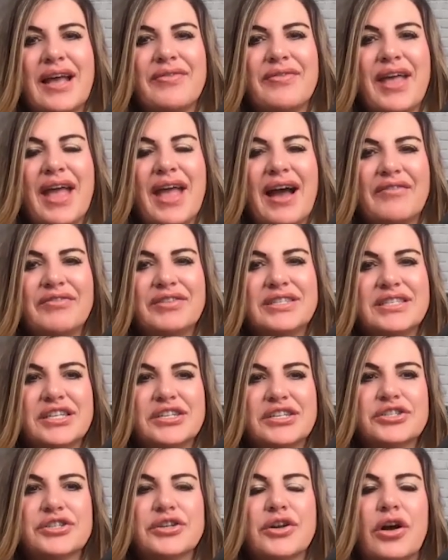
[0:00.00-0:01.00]
and they have a
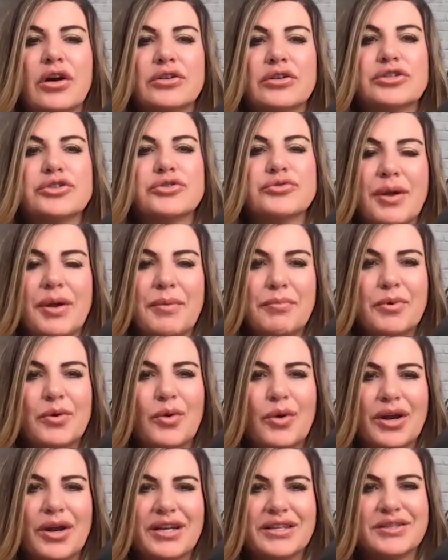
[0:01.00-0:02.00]
dish called shrimp
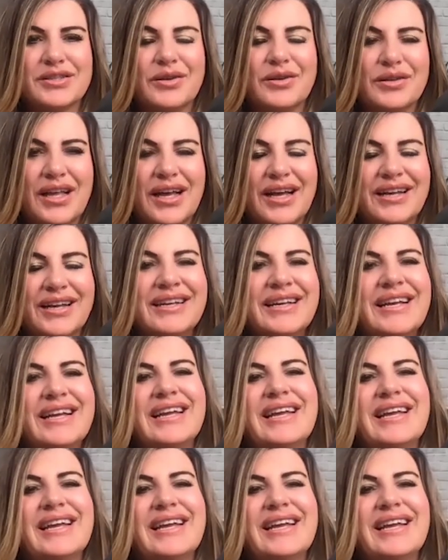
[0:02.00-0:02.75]
gorgonzola.